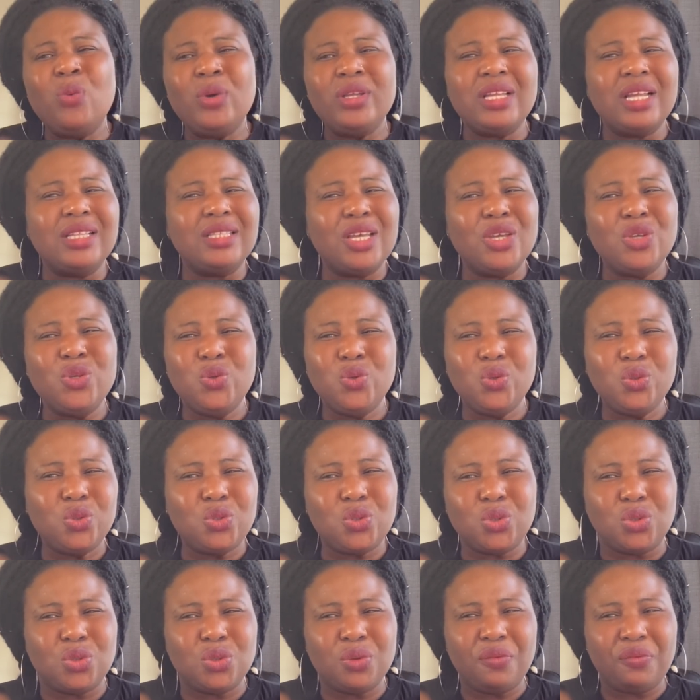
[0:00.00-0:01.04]
what did they
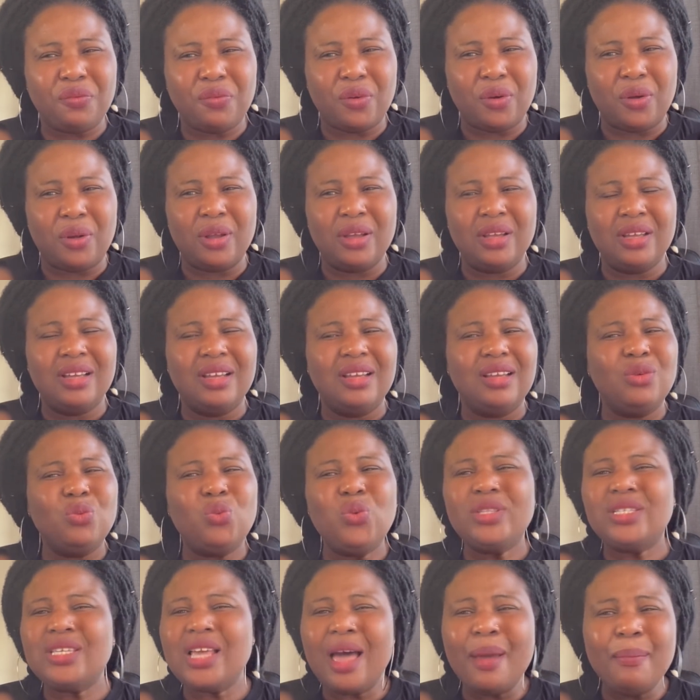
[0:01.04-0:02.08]
use juju for?
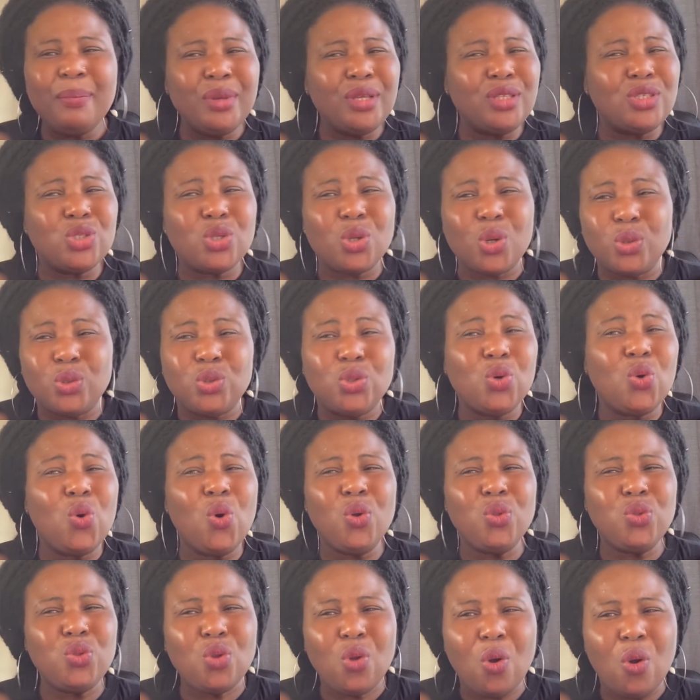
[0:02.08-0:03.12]
Without being told, you
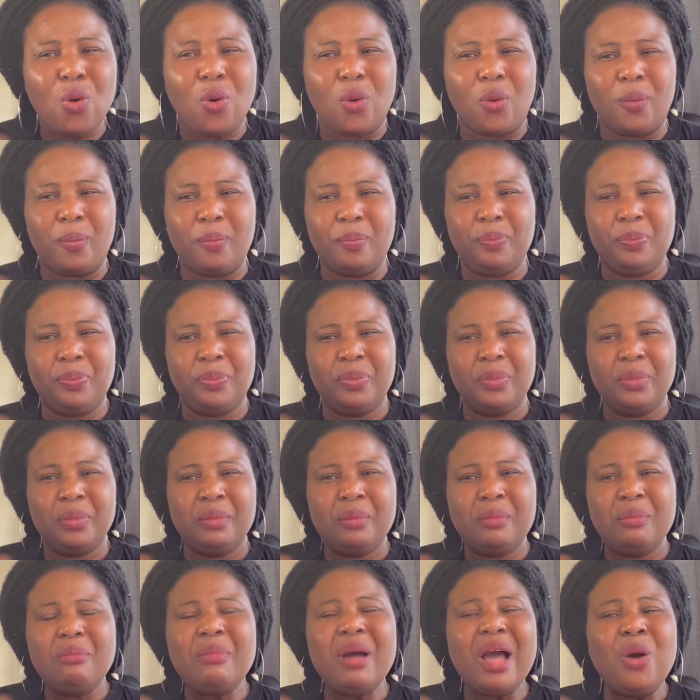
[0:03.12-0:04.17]
go know.
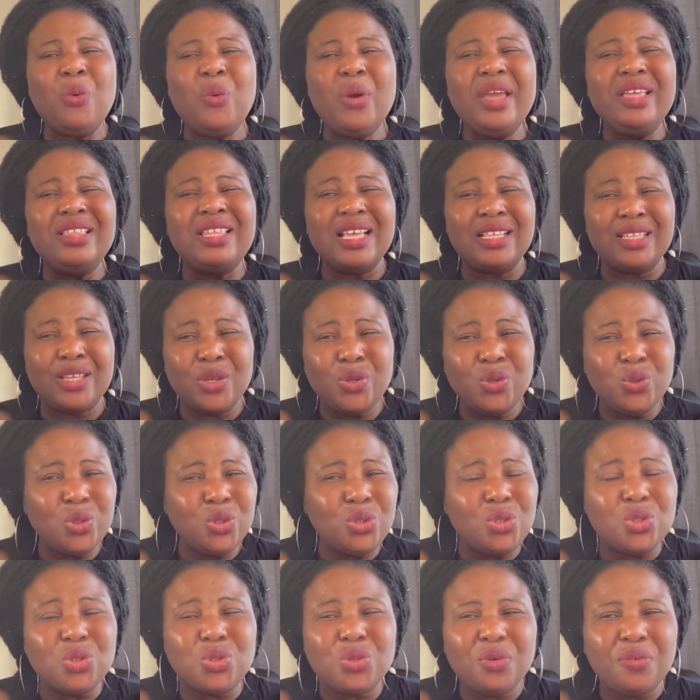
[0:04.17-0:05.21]
Man, what did they
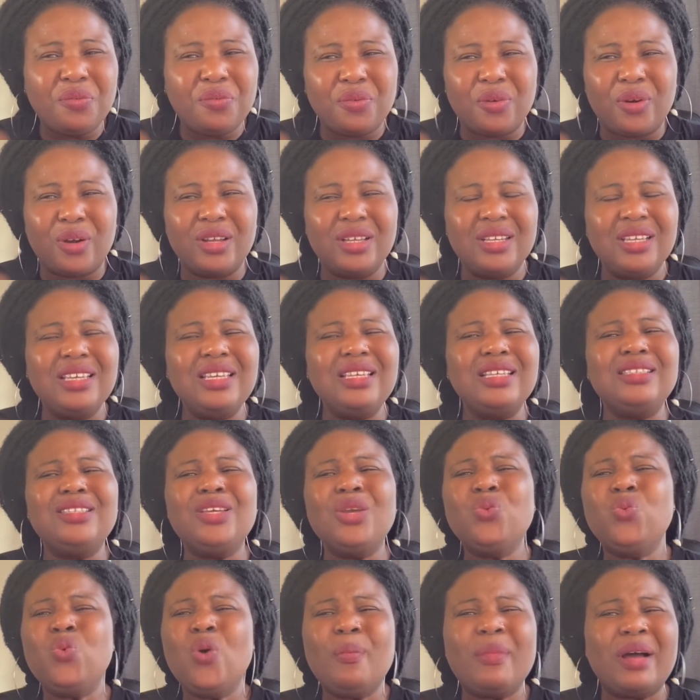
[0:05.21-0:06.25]
use juju for?
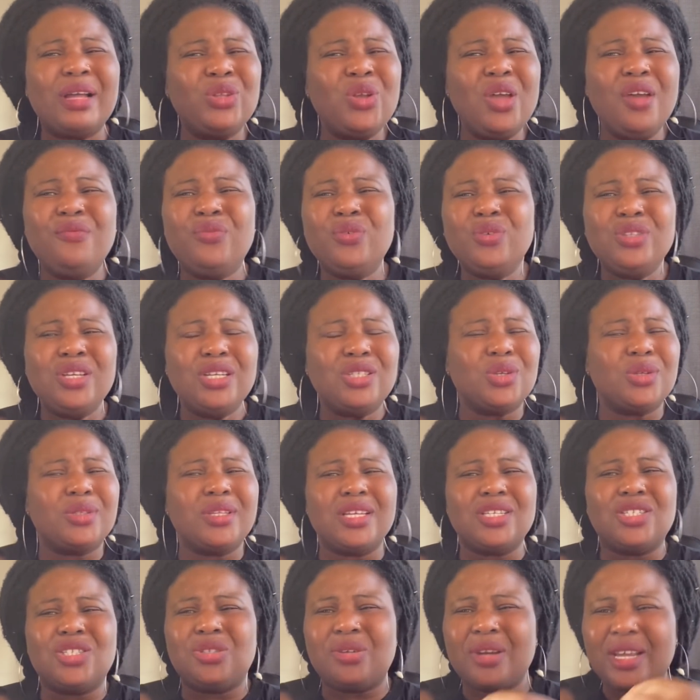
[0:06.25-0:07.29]
The woman don't even need
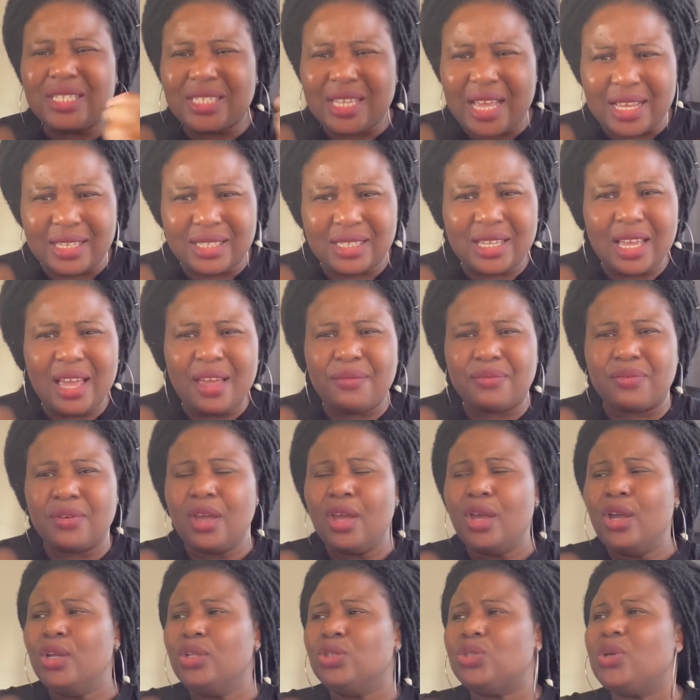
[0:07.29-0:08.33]
to stress herself
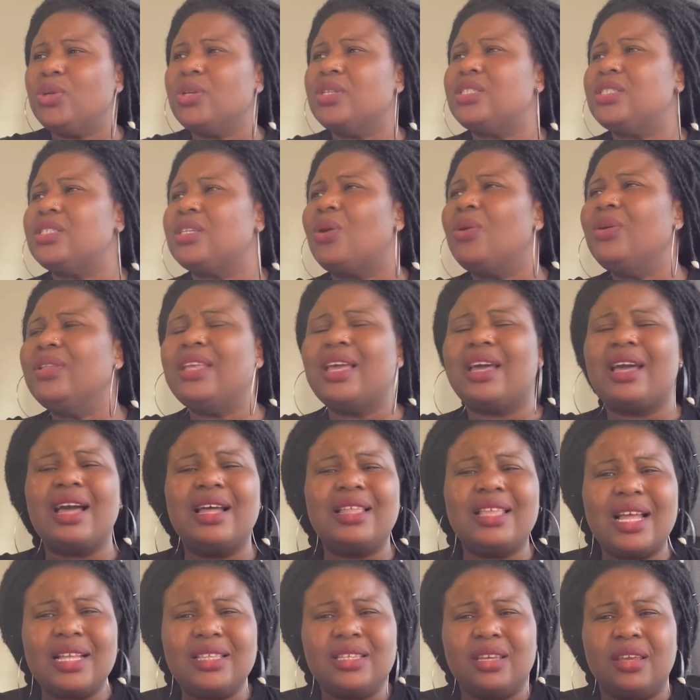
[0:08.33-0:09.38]
to go they
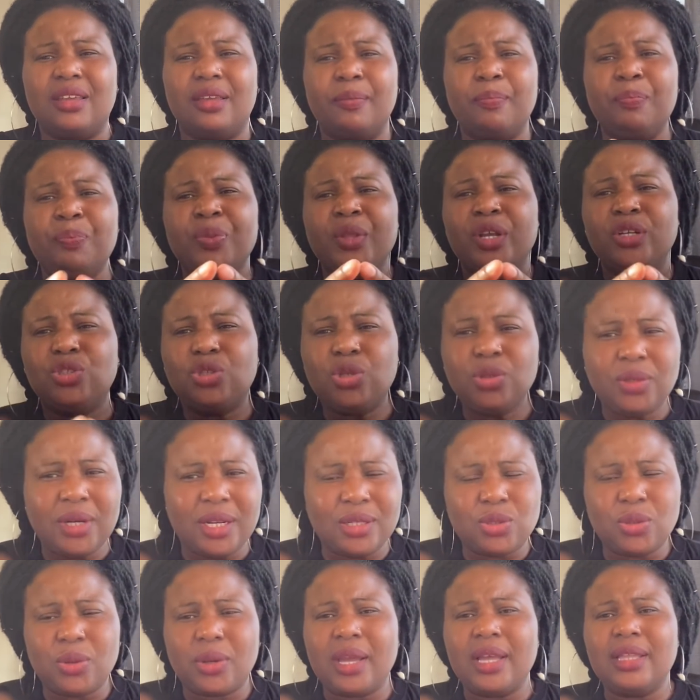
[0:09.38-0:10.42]
gather the
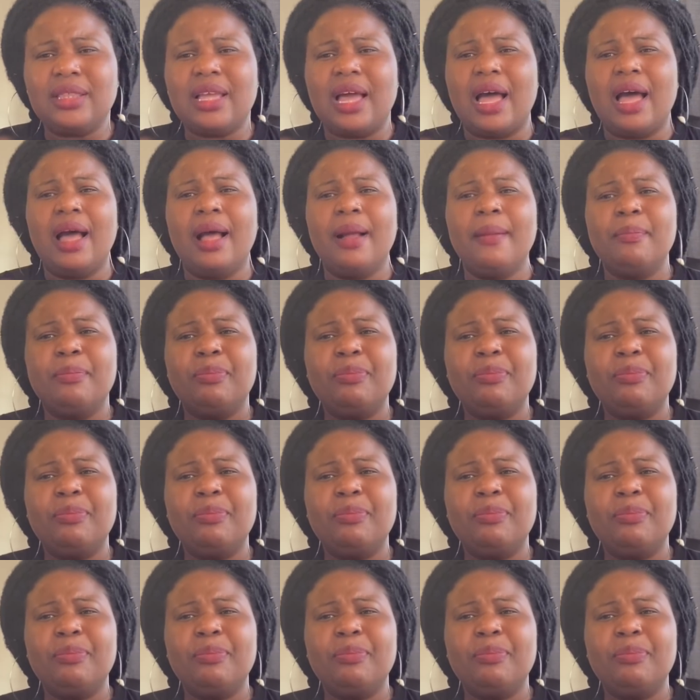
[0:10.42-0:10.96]
children together,